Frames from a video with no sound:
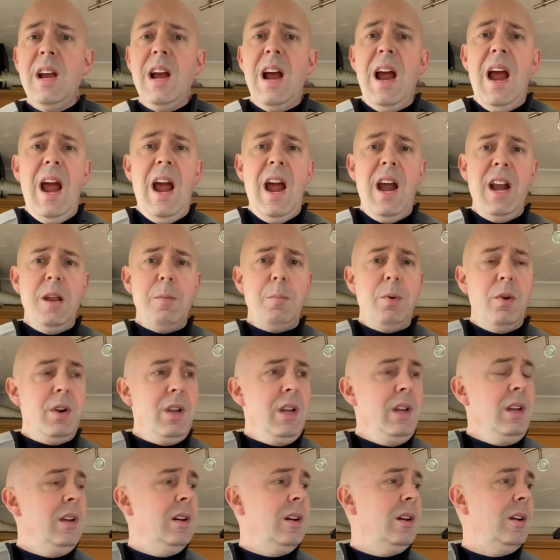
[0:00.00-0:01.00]

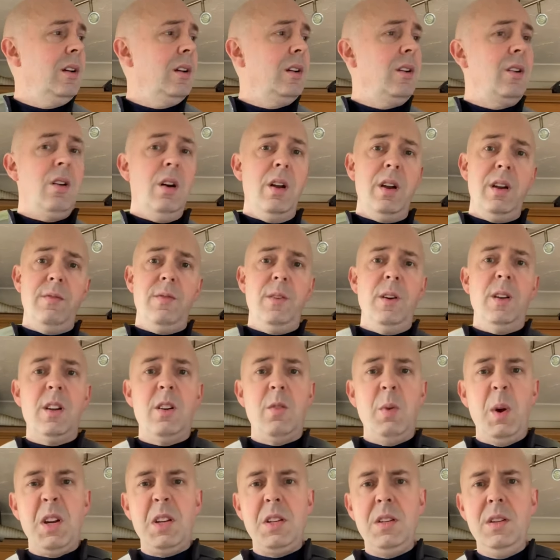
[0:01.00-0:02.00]
anybody got any further
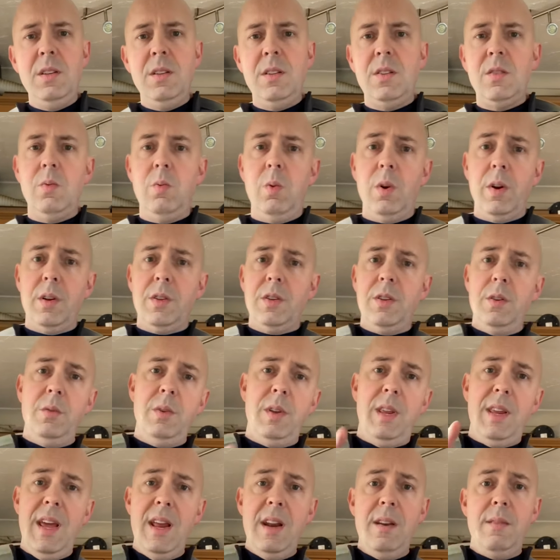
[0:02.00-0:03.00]
questions? What I'll do at
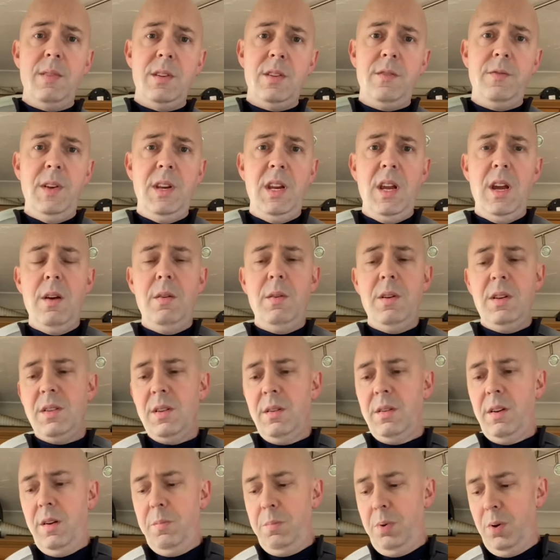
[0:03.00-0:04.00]
the end of this video is I'm
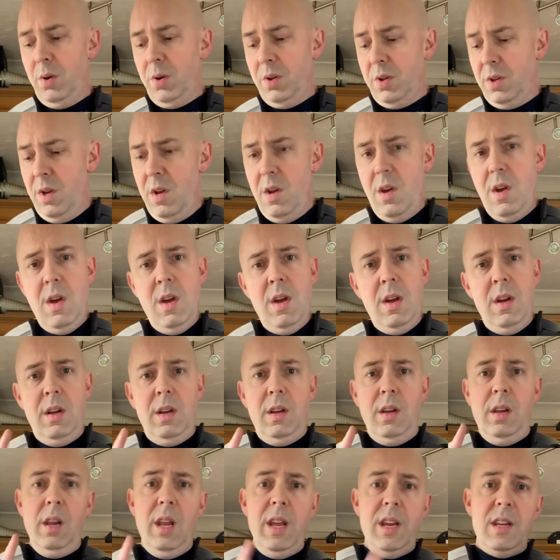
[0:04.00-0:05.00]
going to put
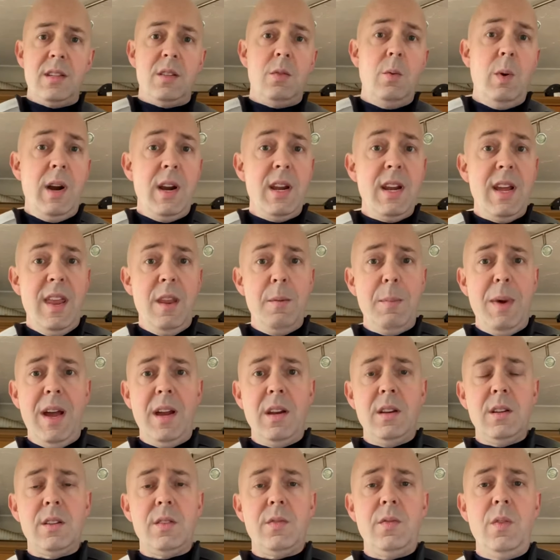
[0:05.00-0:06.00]
links to where I can get the
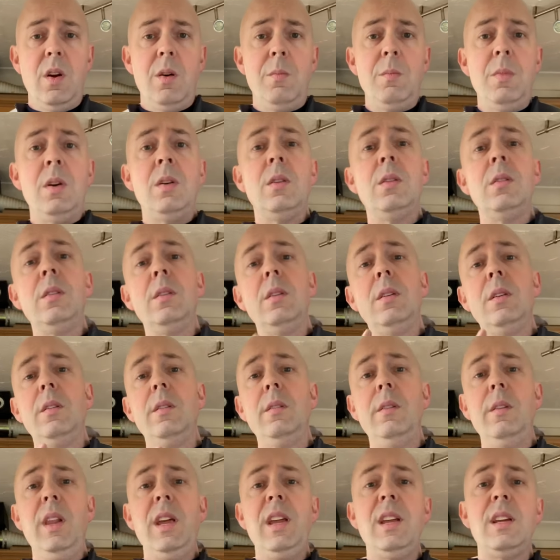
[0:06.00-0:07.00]
magnets from,
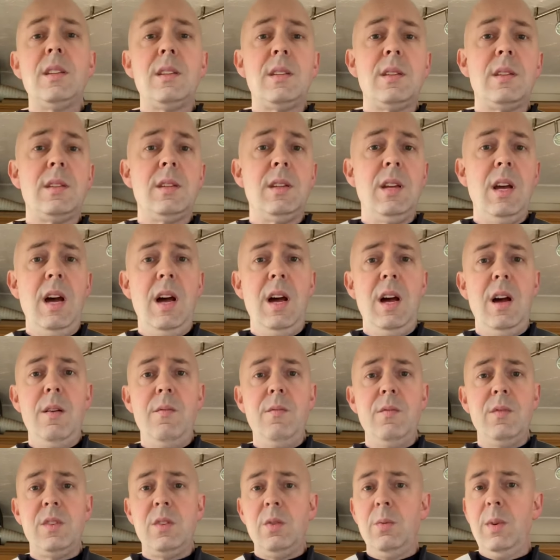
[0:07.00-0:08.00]
links
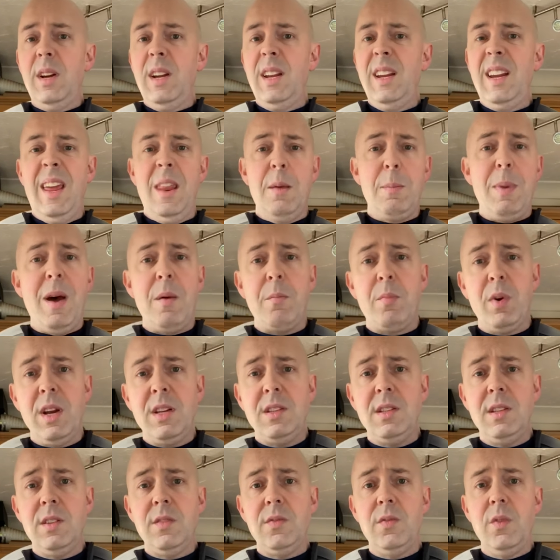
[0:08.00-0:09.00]
to where you can get the back
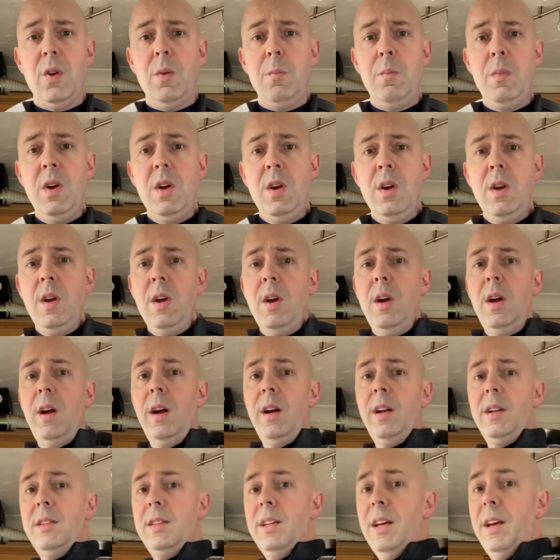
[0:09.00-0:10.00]
braces from.
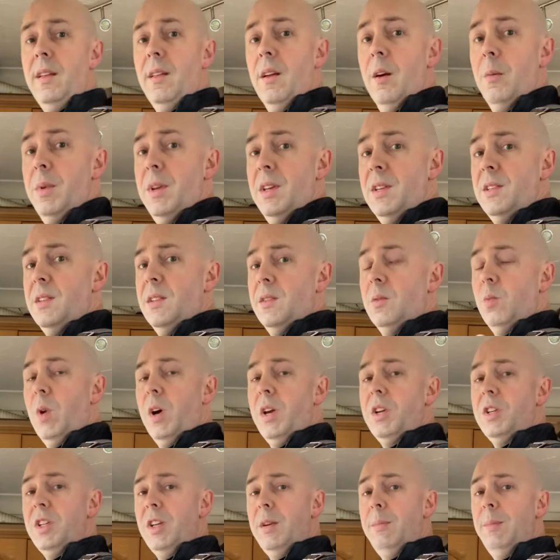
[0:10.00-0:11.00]
And say, I mean, this is the
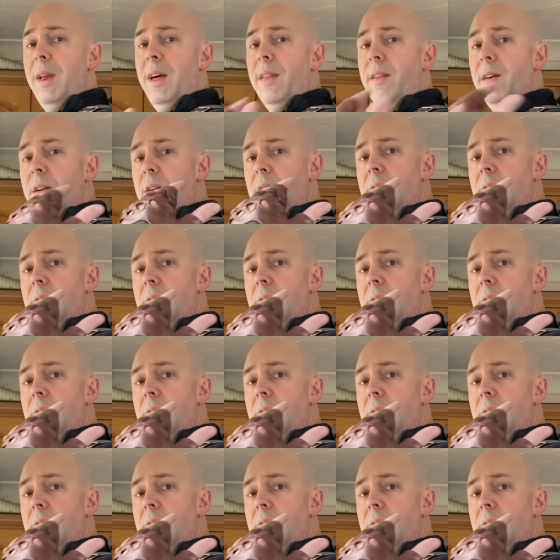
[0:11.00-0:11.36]
white sheep leather